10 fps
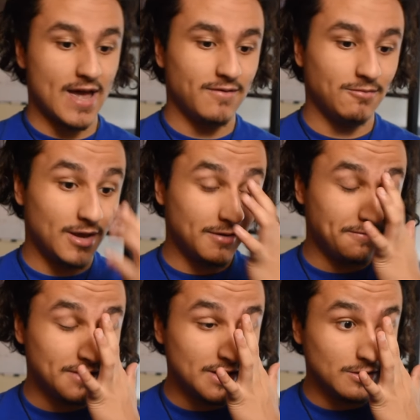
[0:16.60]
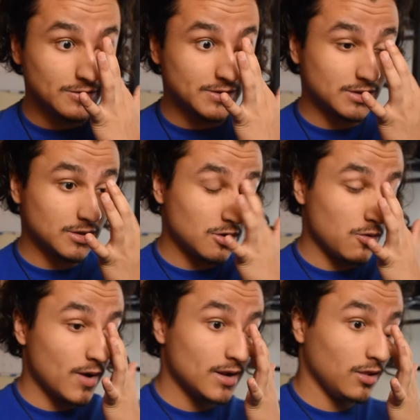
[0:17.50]
I haven't made videos in
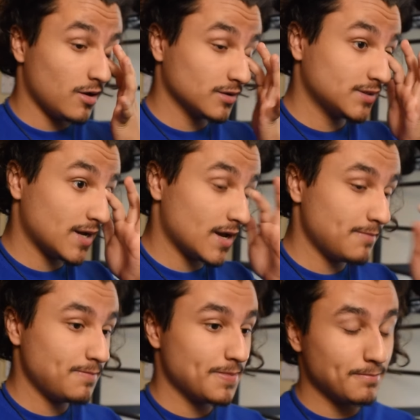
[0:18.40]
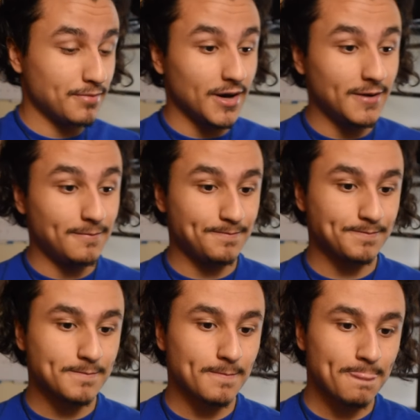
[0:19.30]
quite a long time, but
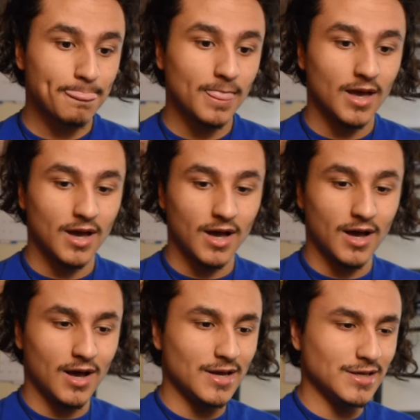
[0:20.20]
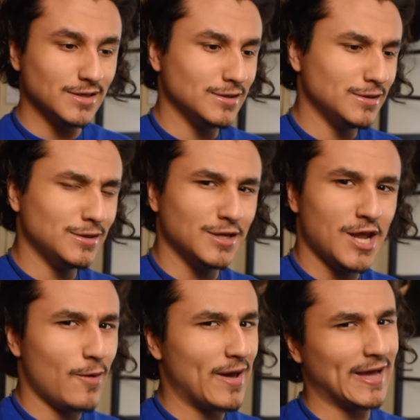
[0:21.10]
uh you
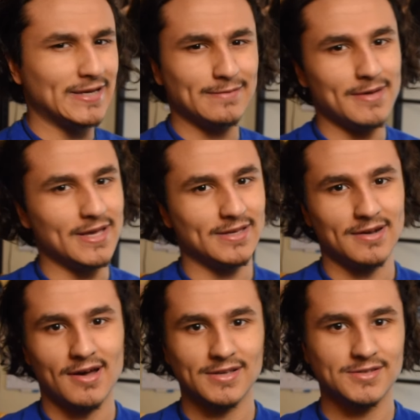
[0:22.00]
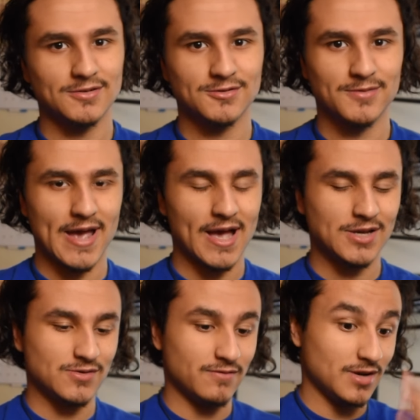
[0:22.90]
know I had to make an Oscars
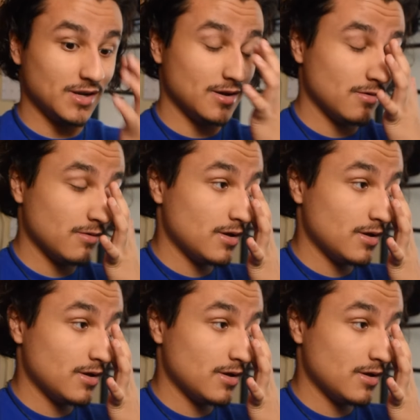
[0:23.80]
reaction video.